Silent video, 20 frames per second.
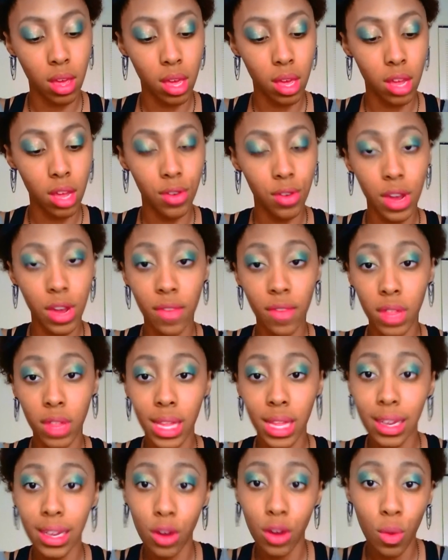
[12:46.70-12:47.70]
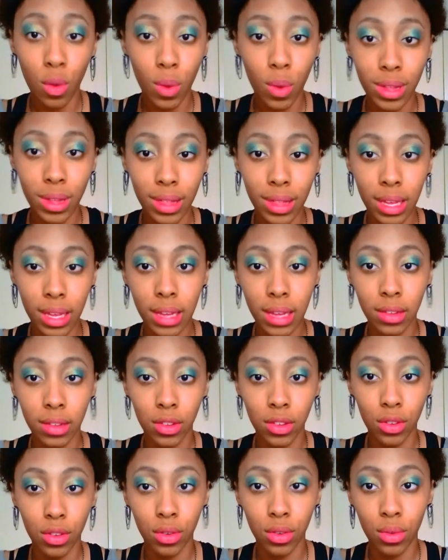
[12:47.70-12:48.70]
And you definitely don't want
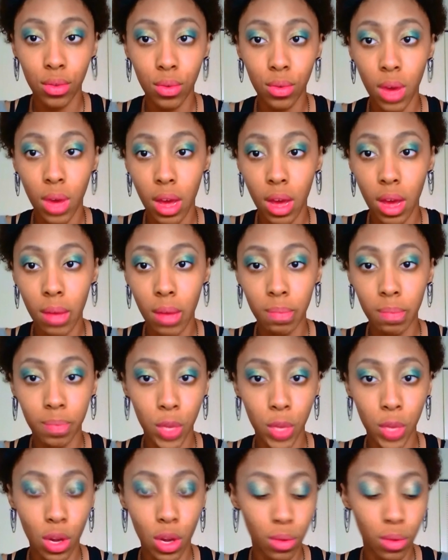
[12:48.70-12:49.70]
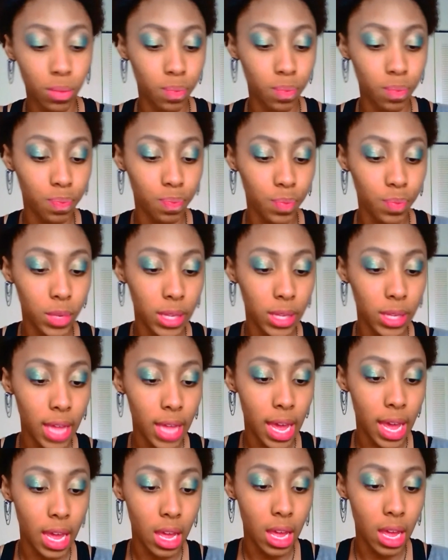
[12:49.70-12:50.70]
these to, you know,
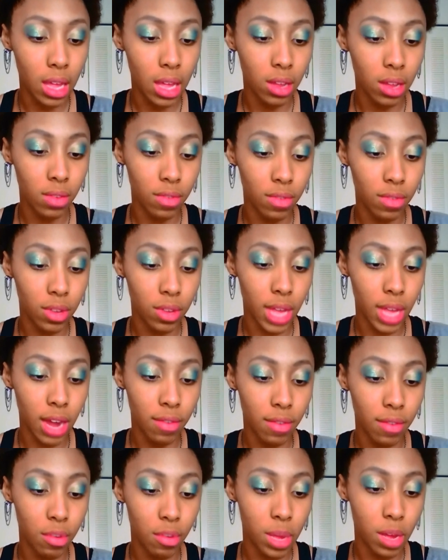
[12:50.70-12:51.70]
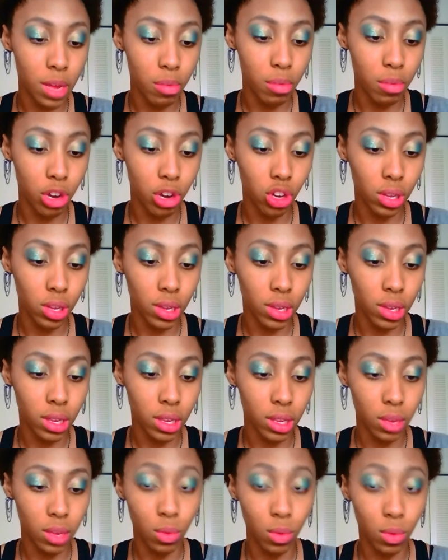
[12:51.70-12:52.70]
stay inside of your makeup brushes
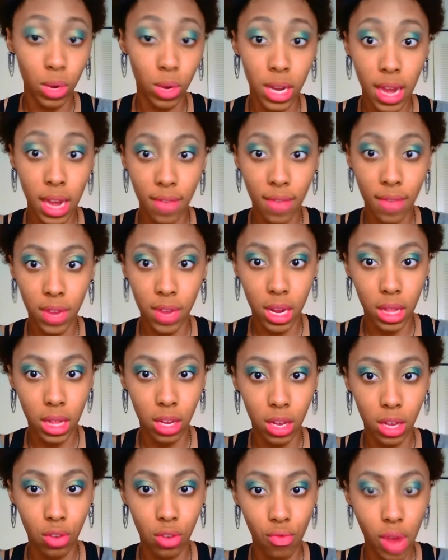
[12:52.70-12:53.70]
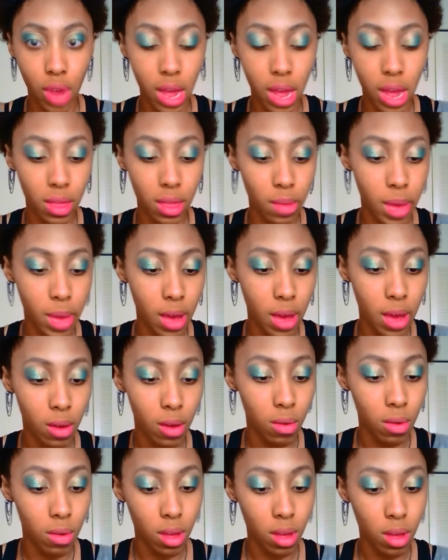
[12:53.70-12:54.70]
because it will definitely dry them
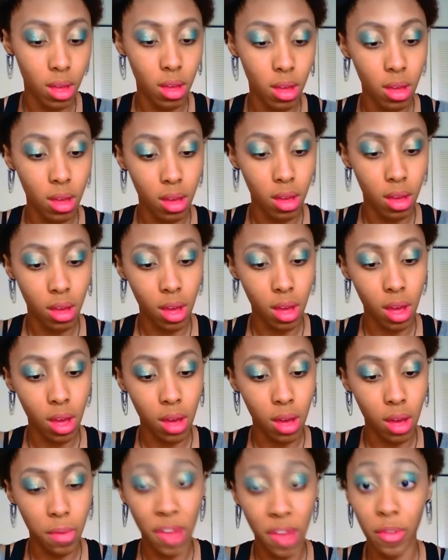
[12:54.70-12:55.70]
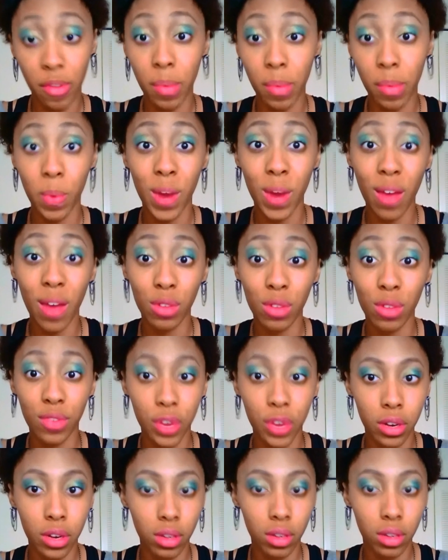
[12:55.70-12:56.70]
out. I remember when I was
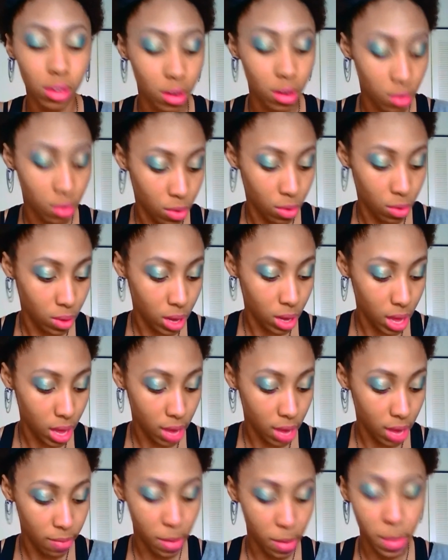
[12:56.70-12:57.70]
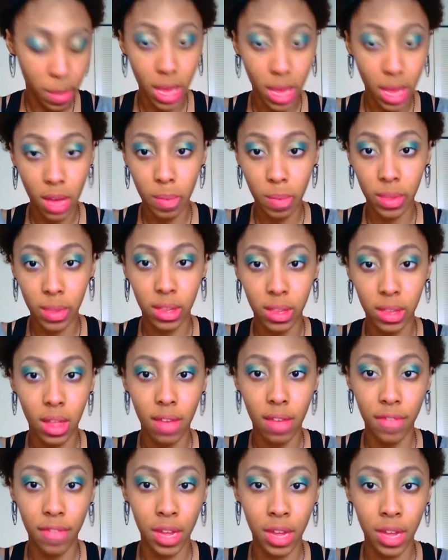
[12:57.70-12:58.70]
first, you know, doing a lot of my makeup and
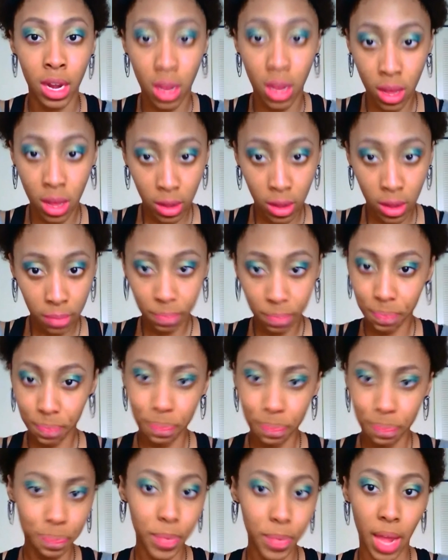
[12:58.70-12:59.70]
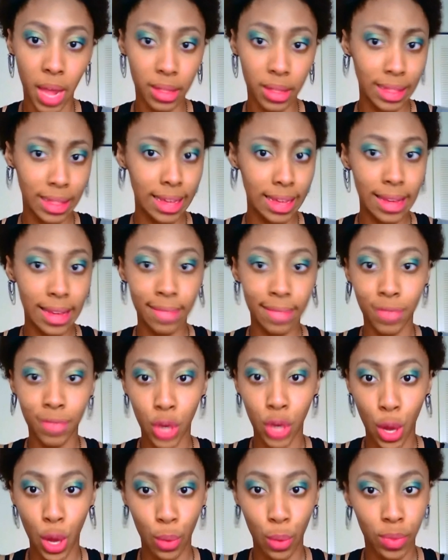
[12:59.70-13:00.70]
stuff, and not leave,
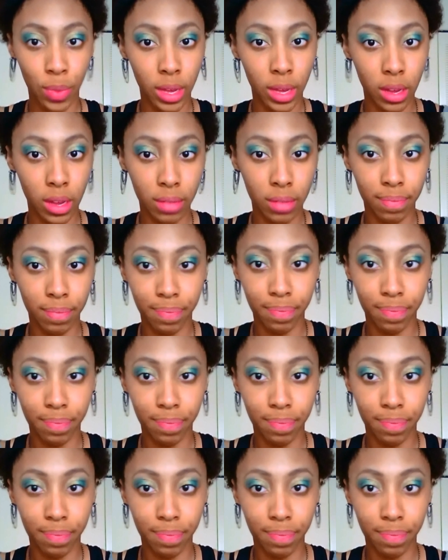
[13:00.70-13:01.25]
you know, the